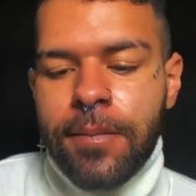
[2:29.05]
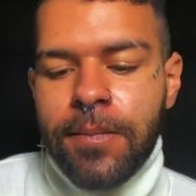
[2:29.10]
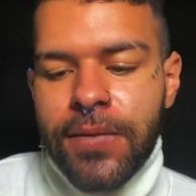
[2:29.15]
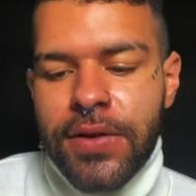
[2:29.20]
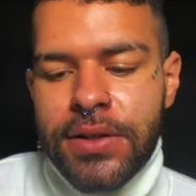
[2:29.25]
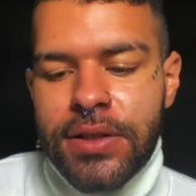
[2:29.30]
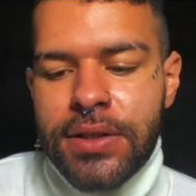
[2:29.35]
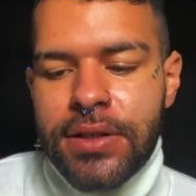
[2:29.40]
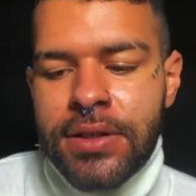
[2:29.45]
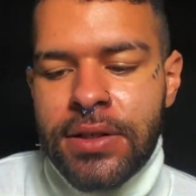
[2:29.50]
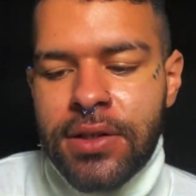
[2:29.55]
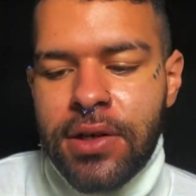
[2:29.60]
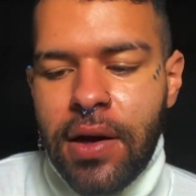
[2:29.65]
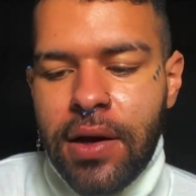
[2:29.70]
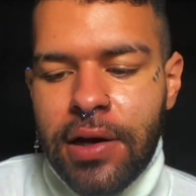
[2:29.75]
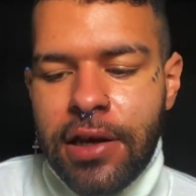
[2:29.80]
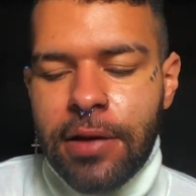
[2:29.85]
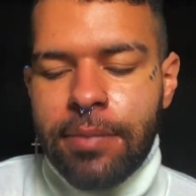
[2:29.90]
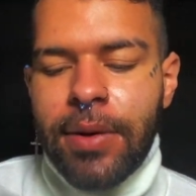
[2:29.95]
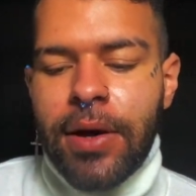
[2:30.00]
This isn't
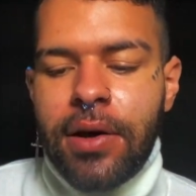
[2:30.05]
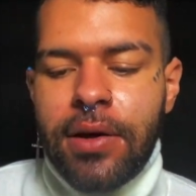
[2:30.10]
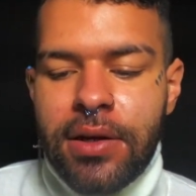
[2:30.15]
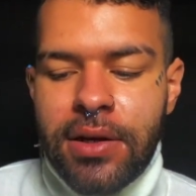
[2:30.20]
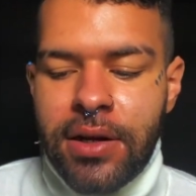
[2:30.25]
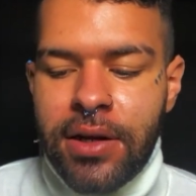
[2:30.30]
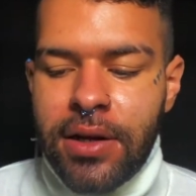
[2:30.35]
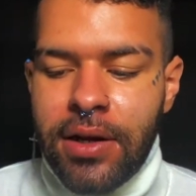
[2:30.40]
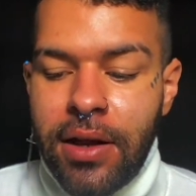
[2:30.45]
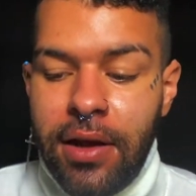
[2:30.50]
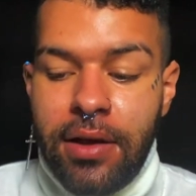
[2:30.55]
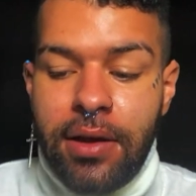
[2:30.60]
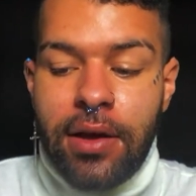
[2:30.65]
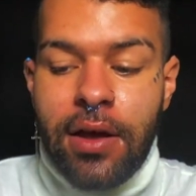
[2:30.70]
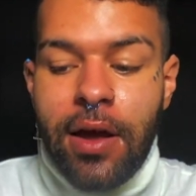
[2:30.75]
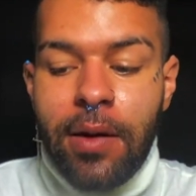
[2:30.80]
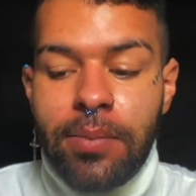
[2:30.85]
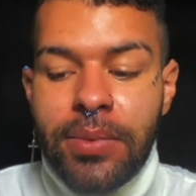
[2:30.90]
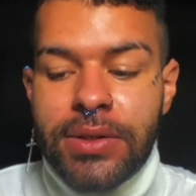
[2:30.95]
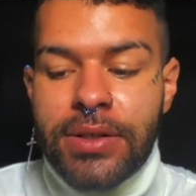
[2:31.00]
talking about an, an,
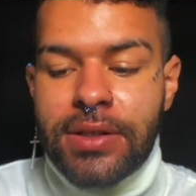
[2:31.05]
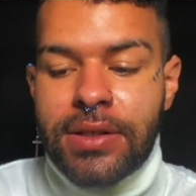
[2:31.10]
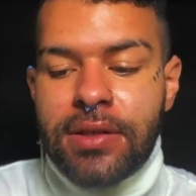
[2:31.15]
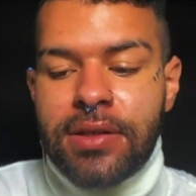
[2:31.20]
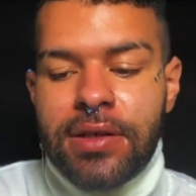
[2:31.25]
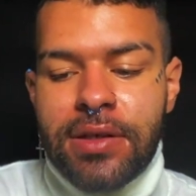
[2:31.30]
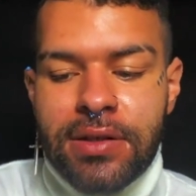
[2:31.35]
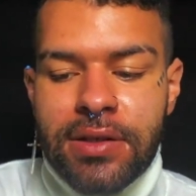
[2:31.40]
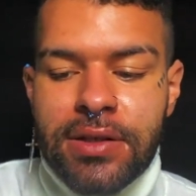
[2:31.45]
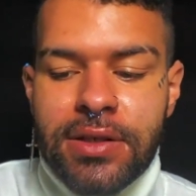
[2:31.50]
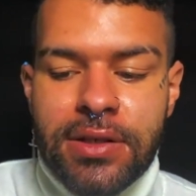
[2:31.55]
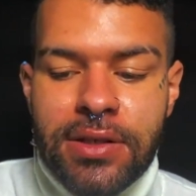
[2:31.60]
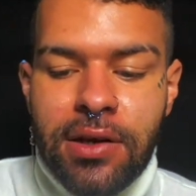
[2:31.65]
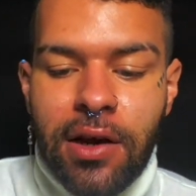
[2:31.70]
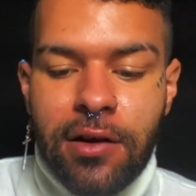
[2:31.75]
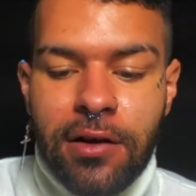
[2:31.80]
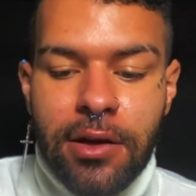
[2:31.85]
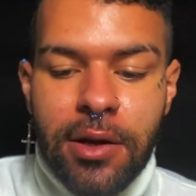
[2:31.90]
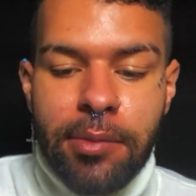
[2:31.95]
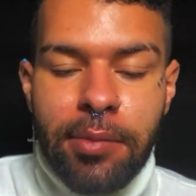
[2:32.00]
encompassing thing. This is
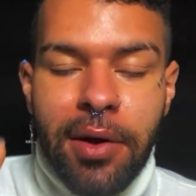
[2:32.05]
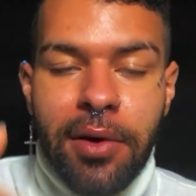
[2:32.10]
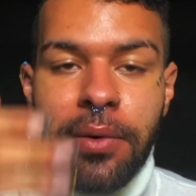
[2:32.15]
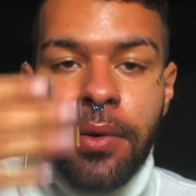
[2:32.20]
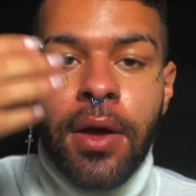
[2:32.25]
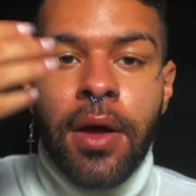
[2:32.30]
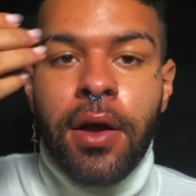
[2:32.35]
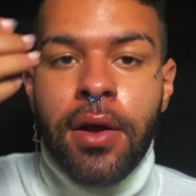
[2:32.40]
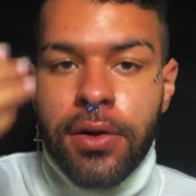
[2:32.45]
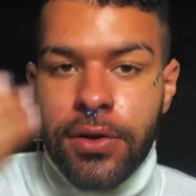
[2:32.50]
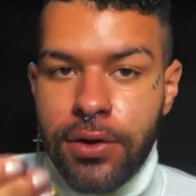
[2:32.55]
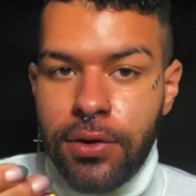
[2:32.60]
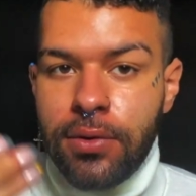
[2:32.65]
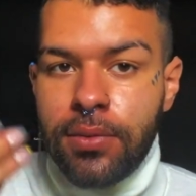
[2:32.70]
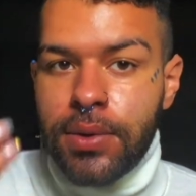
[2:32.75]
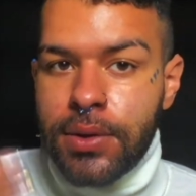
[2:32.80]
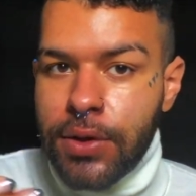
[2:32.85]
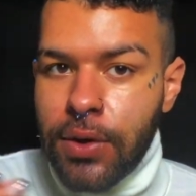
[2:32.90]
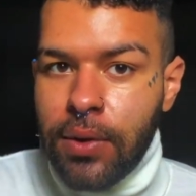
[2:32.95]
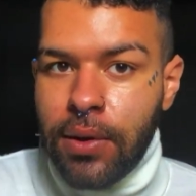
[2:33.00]
talking about you
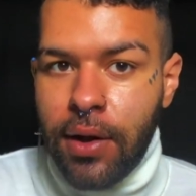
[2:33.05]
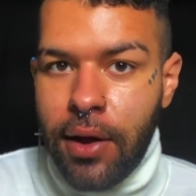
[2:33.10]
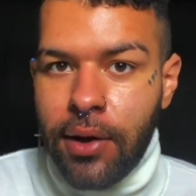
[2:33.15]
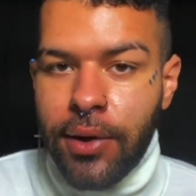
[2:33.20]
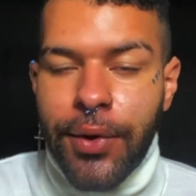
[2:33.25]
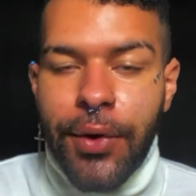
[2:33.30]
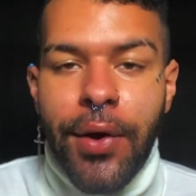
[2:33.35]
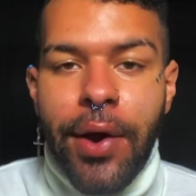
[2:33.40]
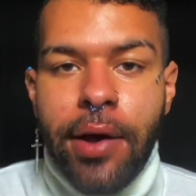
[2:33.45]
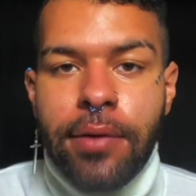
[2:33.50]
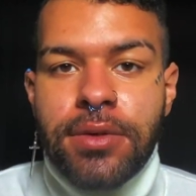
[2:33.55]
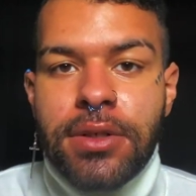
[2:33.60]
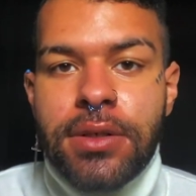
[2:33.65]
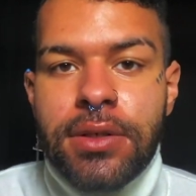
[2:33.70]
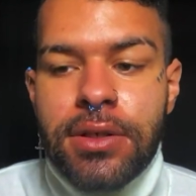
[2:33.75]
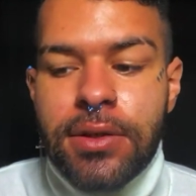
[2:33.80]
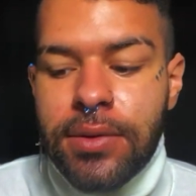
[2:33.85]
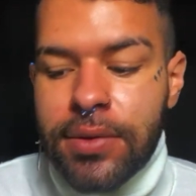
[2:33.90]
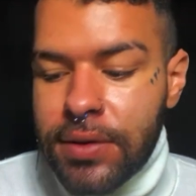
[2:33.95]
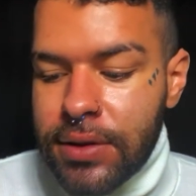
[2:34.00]
will no longer have to
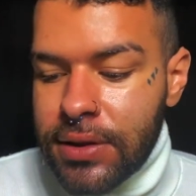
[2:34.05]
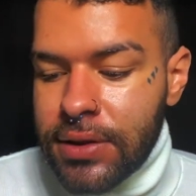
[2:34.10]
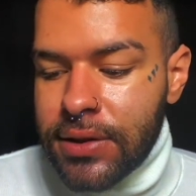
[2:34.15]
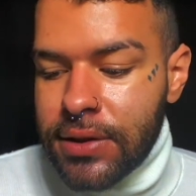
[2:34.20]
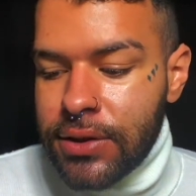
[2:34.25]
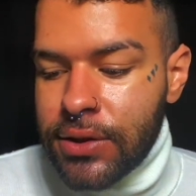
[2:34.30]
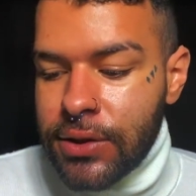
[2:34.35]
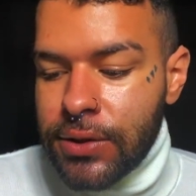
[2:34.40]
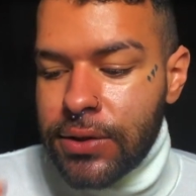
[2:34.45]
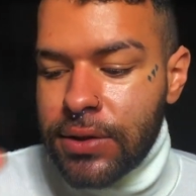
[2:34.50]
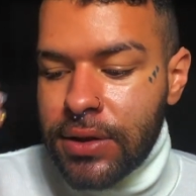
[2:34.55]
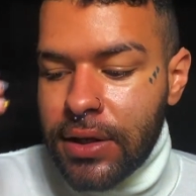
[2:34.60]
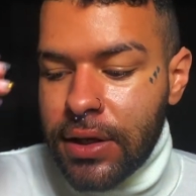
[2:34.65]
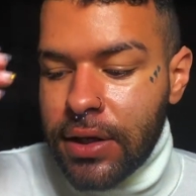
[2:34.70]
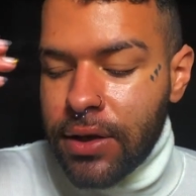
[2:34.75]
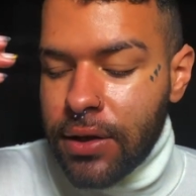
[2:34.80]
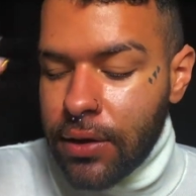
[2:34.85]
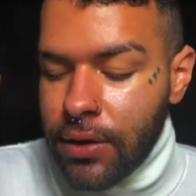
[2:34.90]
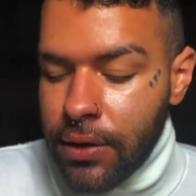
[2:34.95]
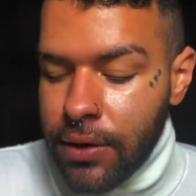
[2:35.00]
deal with these issues. Like
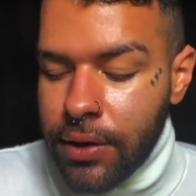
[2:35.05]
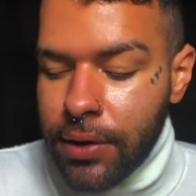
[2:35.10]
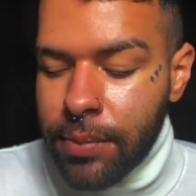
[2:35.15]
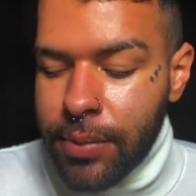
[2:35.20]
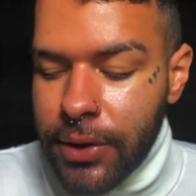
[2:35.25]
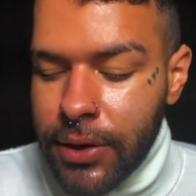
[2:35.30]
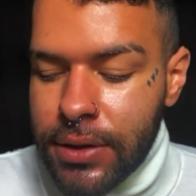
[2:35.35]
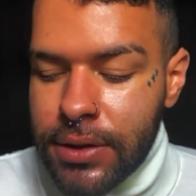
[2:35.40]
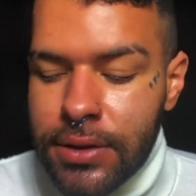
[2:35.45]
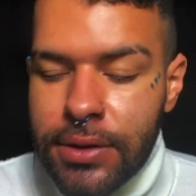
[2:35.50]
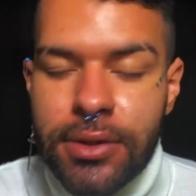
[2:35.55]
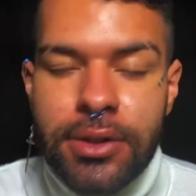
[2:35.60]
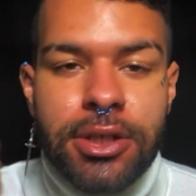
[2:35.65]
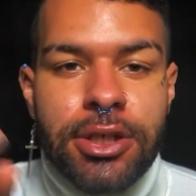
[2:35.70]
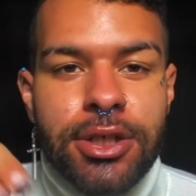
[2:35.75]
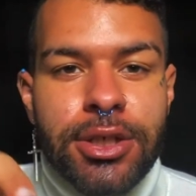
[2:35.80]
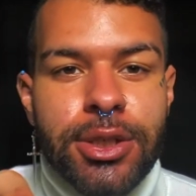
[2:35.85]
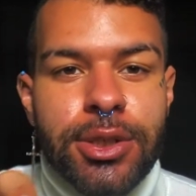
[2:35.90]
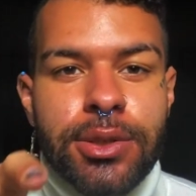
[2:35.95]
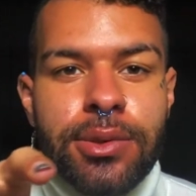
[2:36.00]
your personal
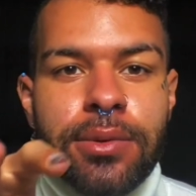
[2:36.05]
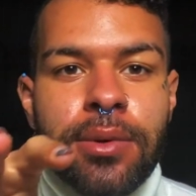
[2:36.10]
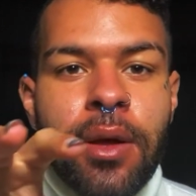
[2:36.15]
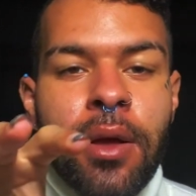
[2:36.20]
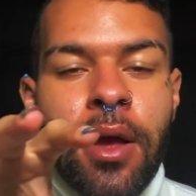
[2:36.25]
issue